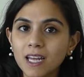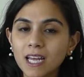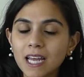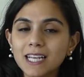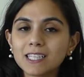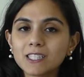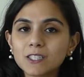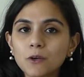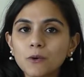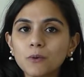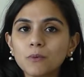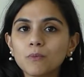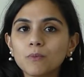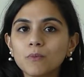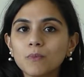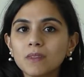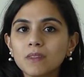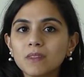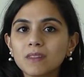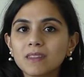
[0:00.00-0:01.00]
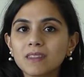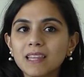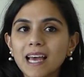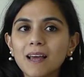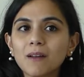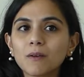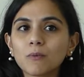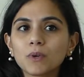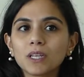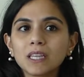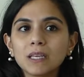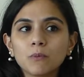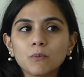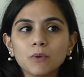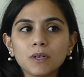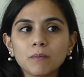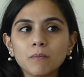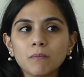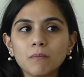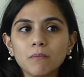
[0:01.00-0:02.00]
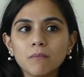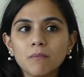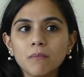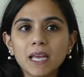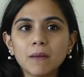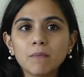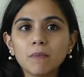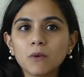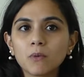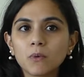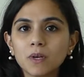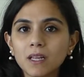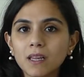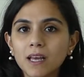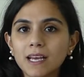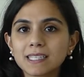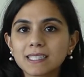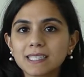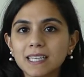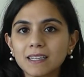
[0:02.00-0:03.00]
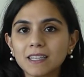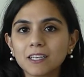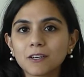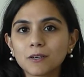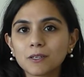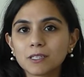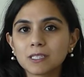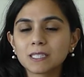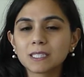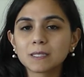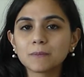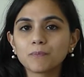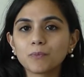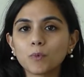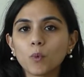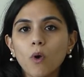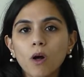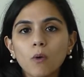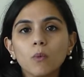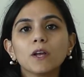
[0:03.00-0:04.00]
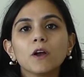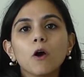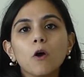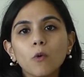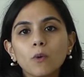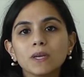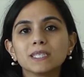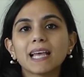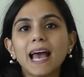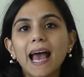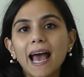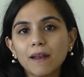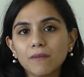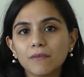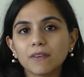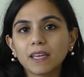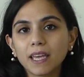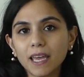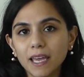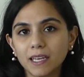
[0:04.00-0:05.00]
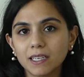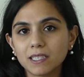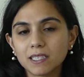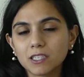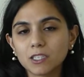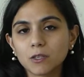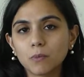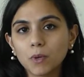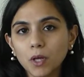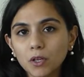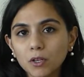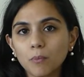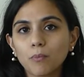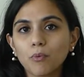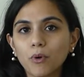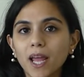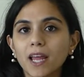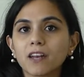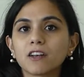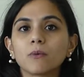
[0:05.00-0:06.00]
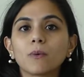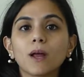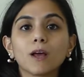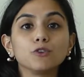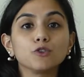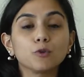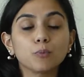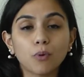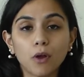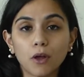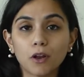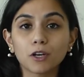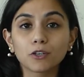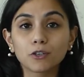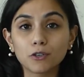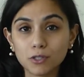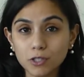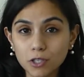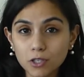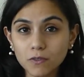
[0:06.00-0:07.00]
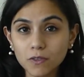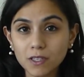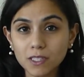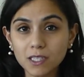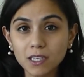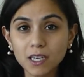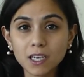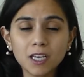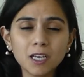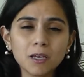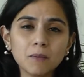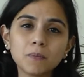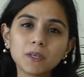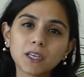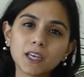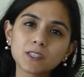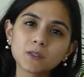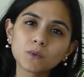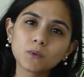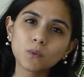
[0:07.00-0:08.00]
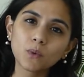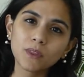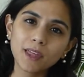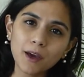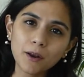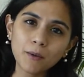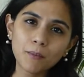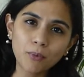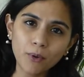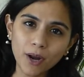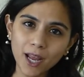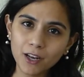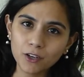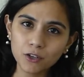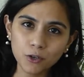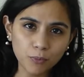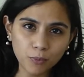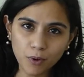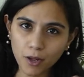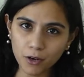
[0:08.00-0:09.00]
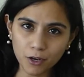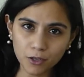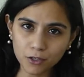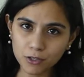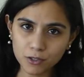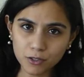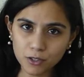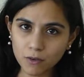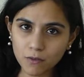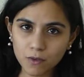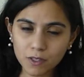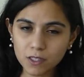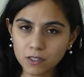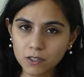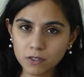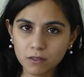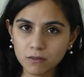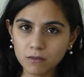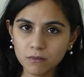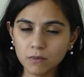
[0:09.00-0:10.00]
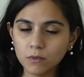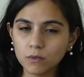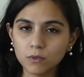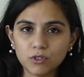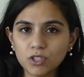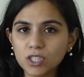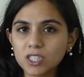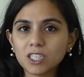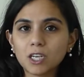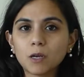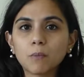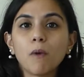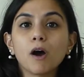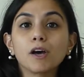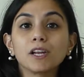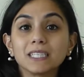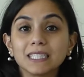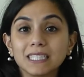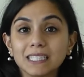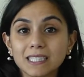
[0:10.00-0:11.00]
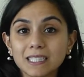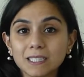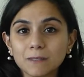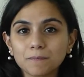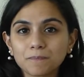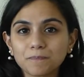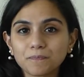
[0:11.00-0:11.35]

And so that really made me realize that while we always advocate to build a brand around your product or service, because without a brand, your product or service are just commodities.